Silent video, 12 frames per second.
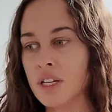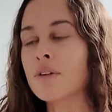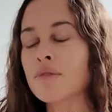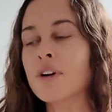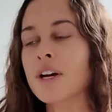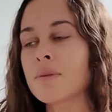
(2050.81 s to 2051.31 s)
I
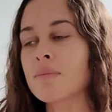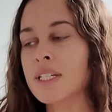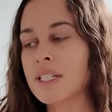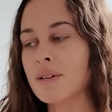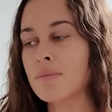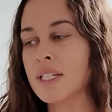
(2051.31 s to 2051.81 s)
don't find them
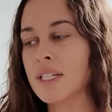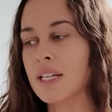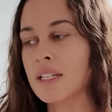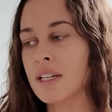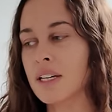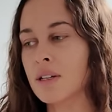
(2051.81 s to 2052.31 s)

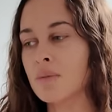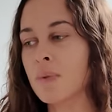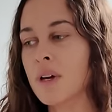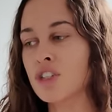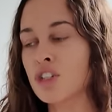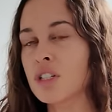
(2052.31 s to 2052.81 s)
intimidating,
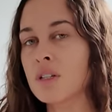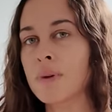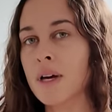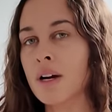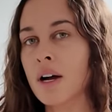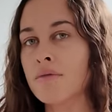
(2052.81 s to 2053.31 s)
but it's just a
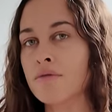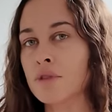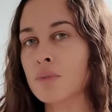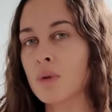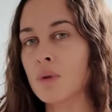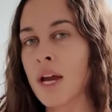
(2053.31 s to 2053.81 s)
bit
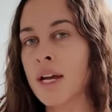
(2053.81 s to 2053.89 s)
uncomfortable.